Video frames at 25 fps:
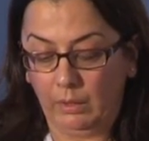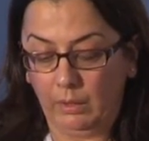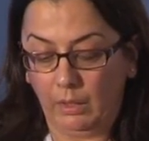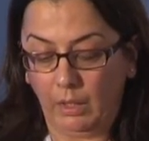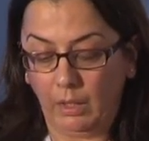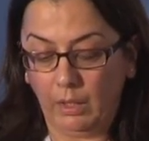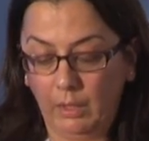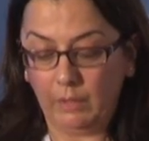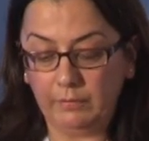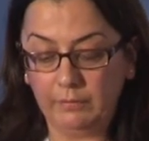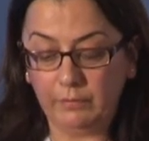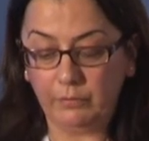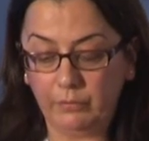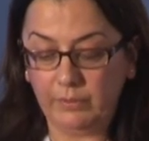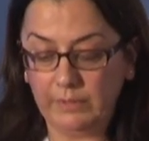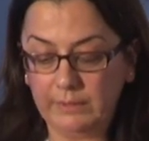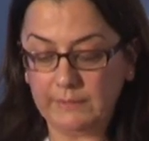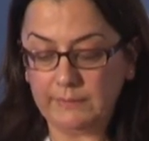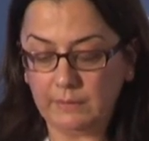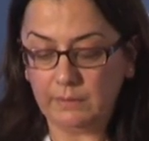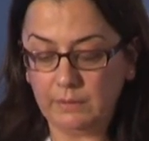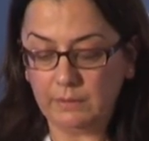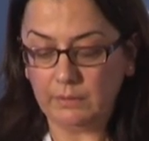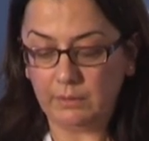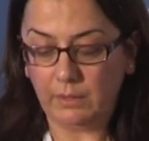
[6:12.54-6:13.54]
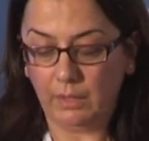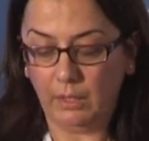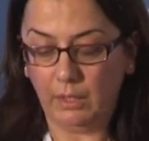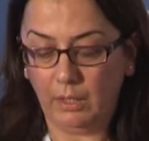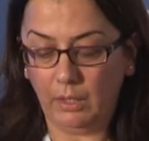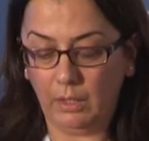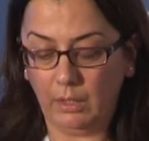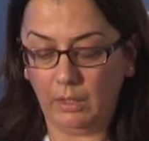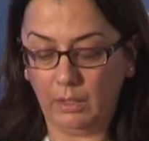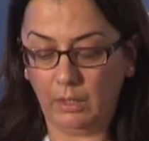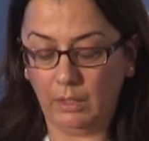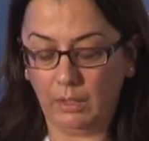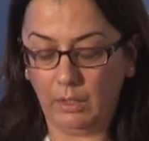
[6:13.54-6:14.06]

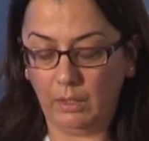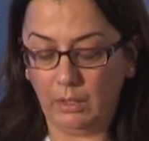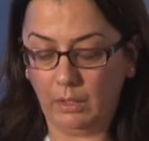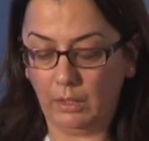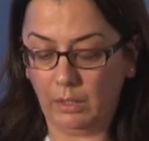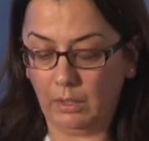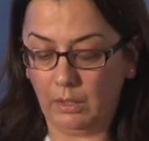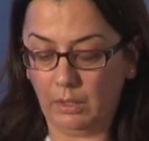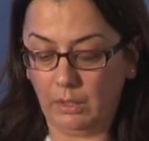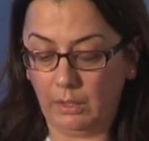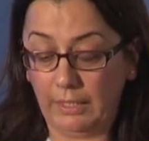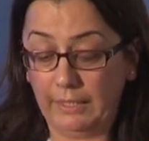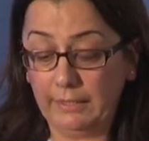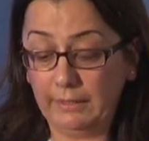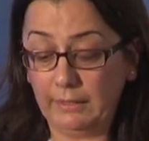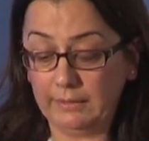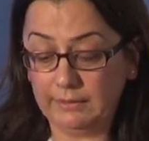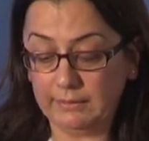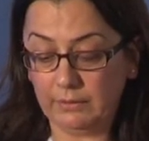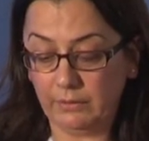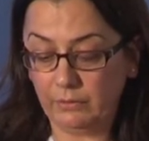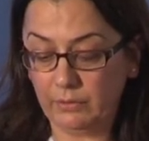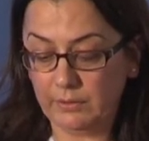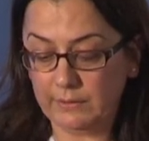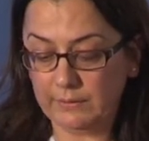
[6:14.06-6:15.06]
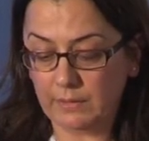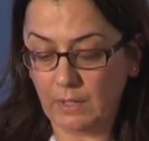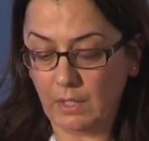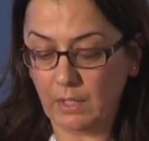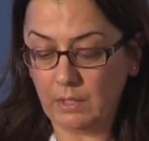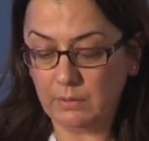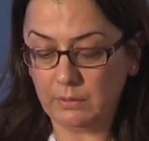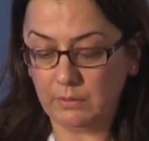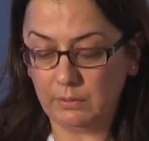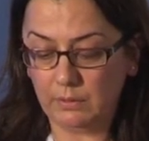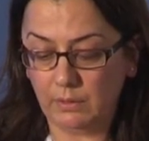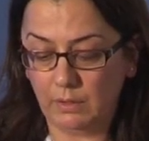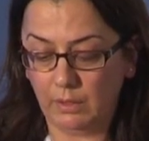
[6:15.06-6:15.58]
And as a
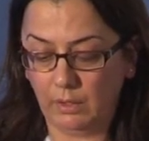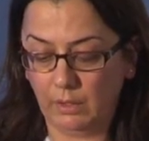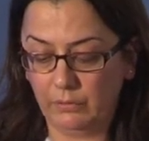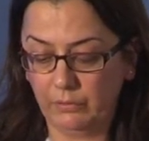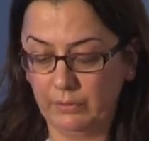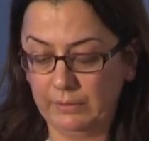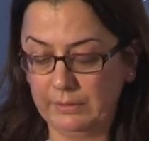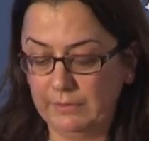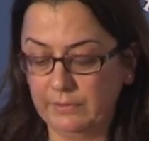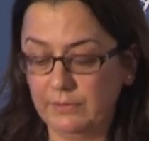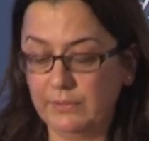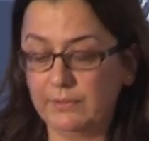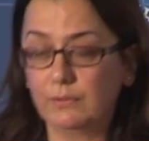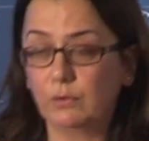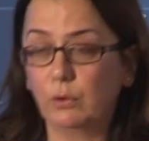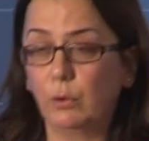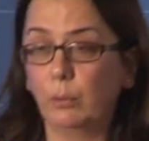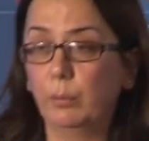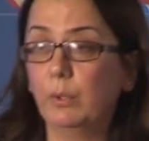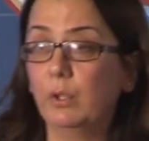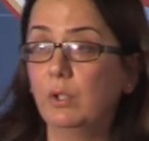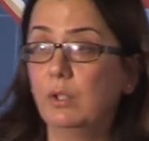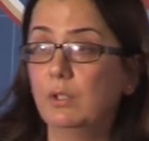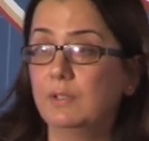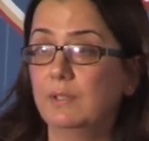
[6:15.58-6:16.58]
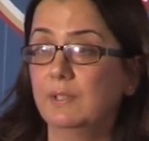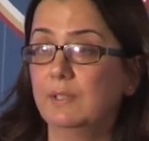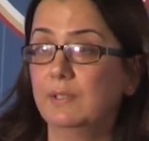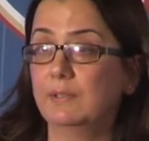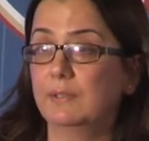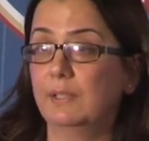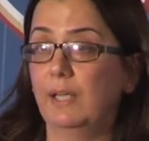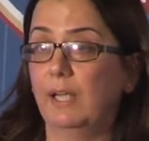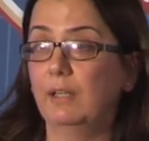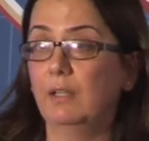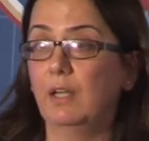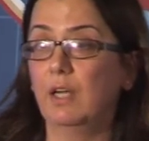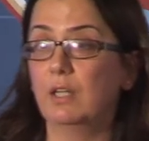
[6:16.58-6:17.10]
result, religious communities
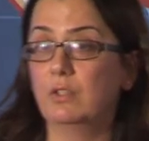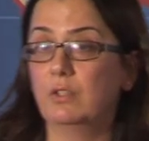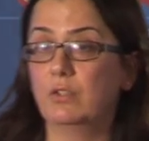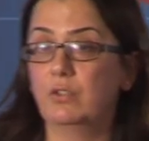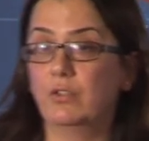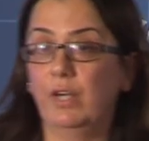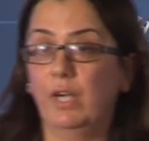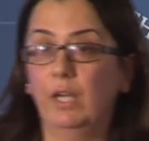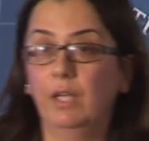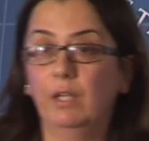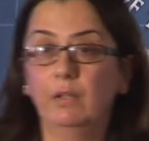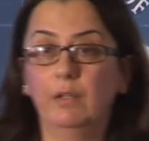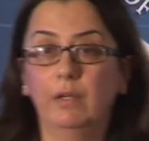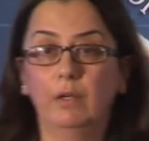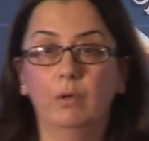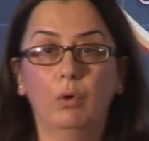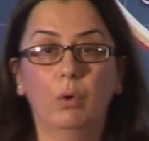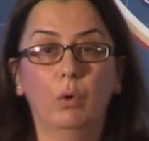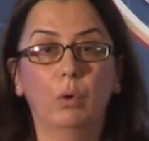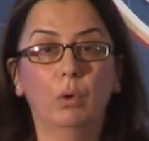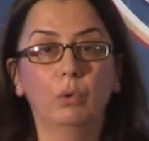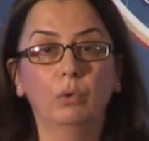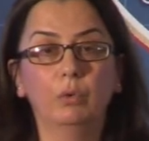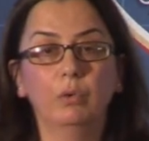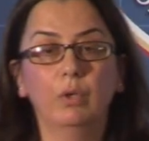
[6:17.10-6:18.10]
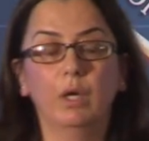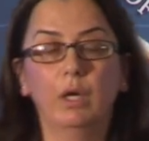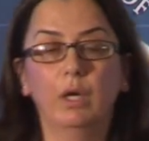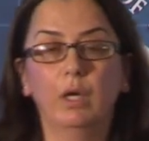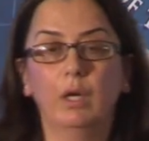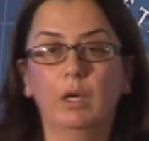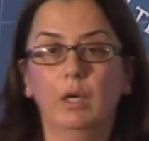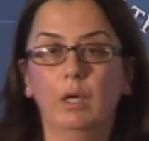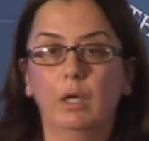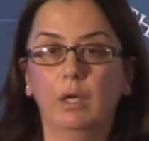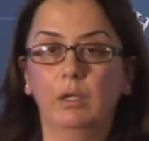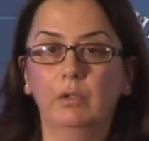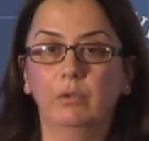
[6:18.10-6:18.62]
cannot train their own
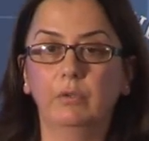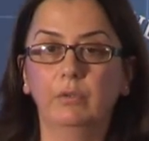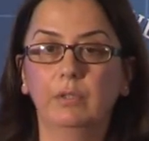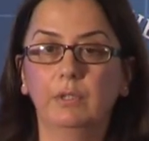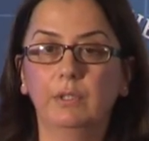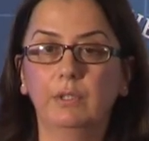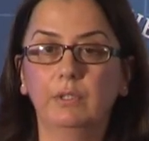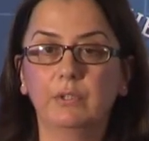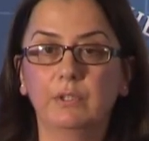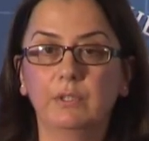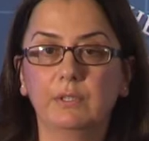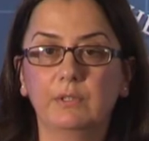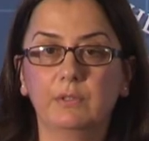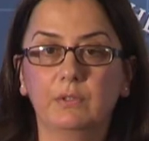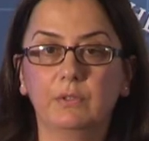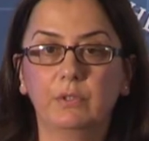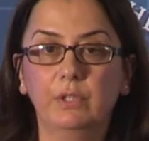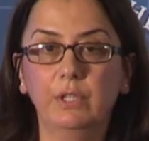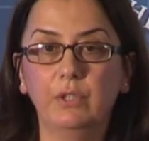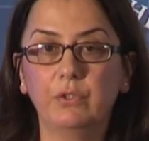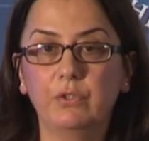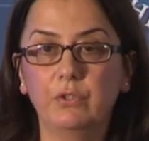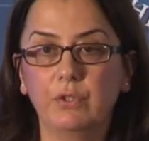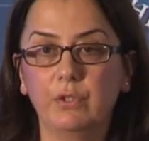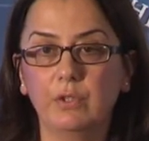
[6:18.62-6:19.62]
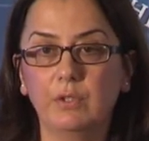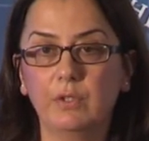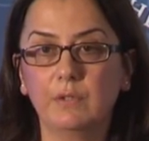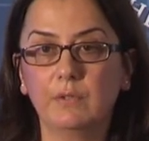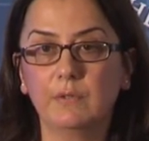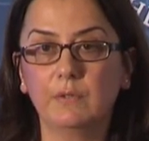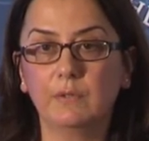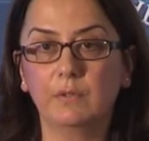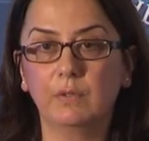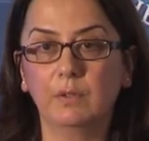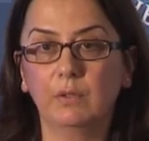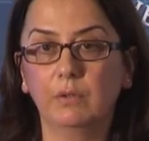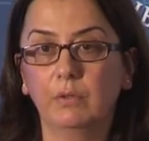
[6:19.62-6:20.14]
religious
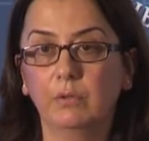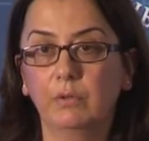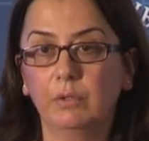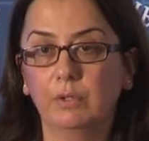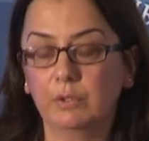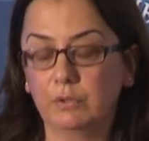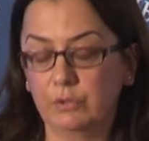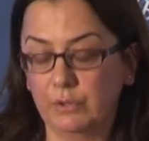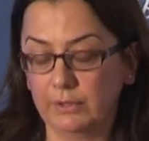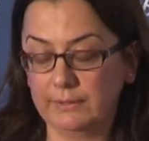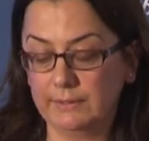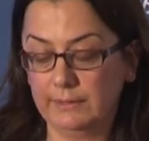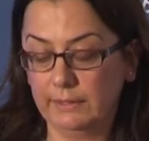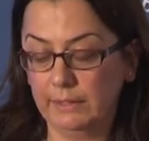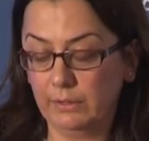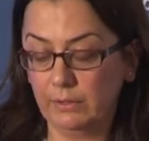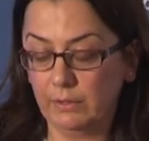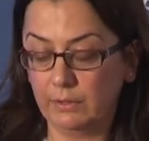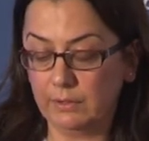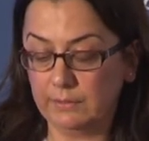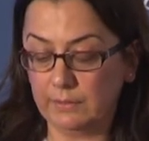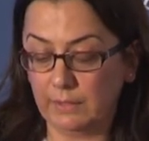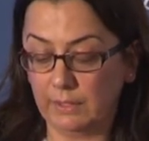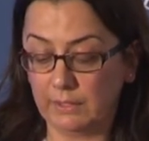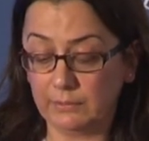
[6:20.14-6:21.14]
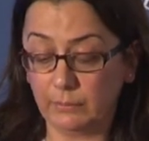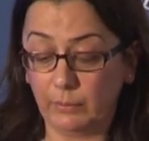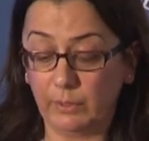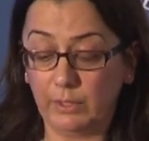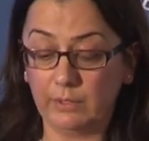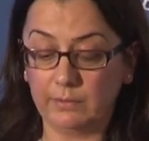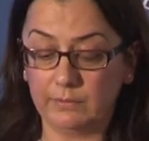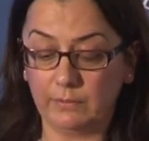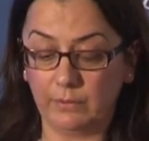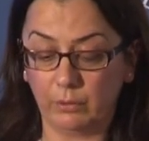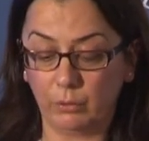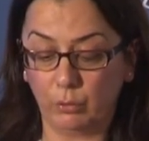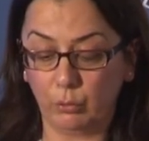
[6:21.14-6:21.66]
teachers, religious leaders, as well
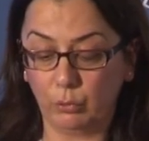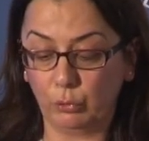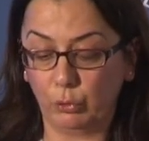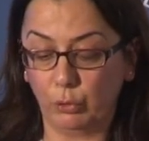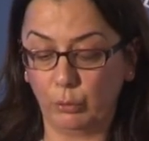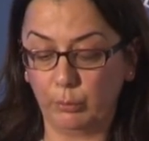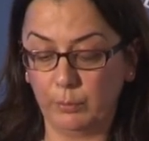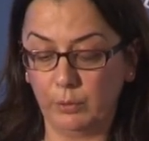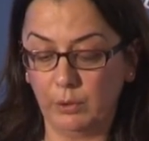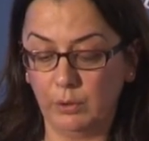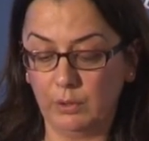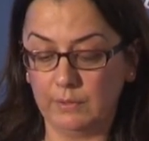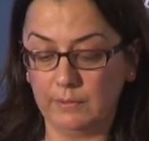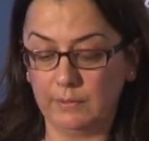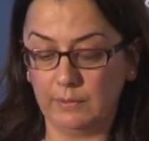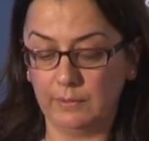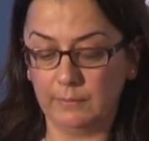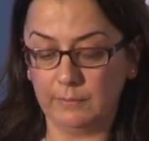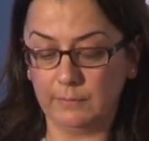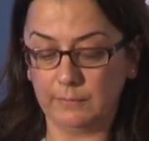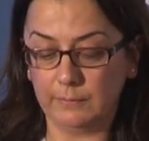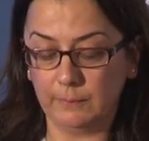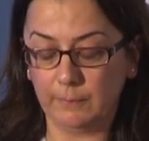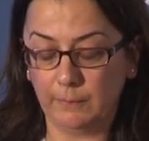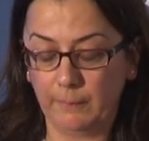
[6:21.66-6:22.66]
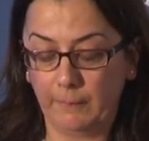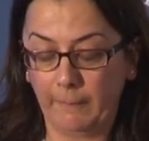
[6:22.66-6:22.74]
as their own communities.